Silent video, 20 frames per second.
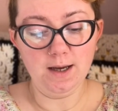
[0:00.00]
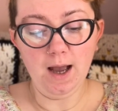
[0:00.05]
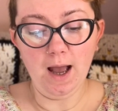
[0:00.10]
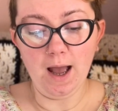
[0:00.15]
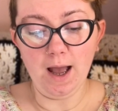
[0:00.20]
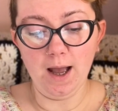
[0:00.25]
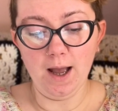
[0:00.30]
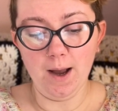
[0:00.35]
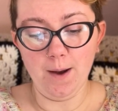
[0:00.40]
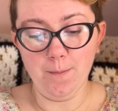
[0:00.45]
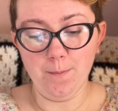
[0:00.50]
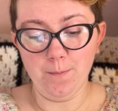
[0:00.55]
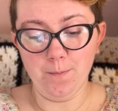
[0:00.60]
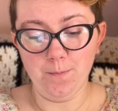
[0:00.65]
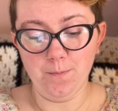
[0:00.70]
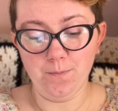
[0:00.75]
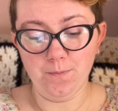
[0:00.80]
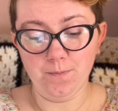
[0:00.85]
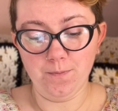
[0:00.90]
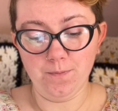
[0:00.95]

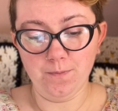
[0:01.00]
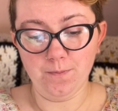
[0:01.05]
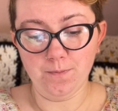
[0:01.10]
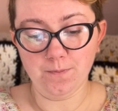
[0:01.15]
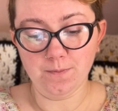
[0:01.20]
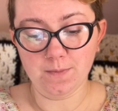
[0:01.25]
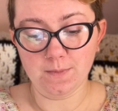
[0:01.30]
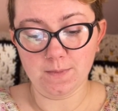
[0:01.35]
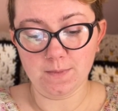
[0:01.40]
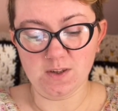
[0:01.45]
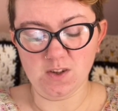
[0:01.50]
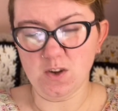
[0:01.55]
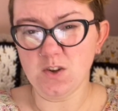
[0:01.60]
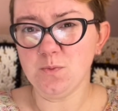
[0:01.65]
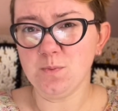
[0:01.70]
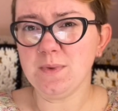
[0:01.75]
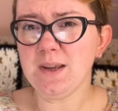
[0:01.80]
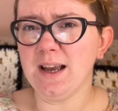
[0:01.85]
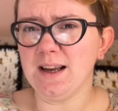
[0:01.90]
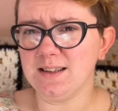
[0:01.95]
So it's,
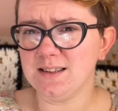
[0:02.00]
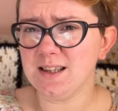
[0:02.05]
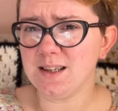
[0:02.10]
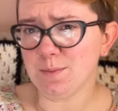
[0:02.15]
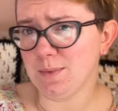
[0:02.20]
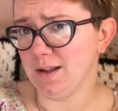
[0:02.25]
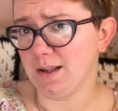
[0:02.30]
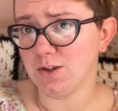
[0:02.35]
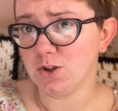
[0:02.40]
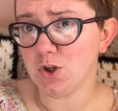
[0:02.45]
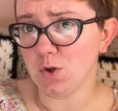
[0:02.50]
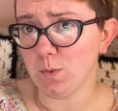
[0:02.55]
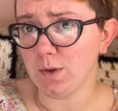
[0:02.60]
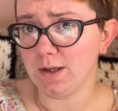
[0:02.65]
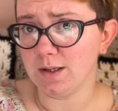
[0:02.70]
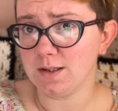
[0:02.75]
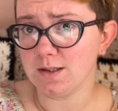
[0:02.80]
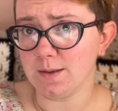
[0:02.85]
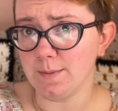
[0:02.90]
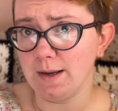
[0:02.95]
yeah, it's taken me like 2
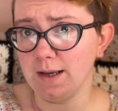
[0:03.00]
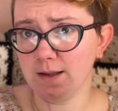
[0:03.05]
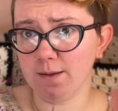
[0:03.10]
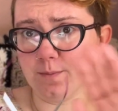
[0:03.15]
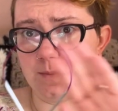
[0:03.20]
weeks to make them,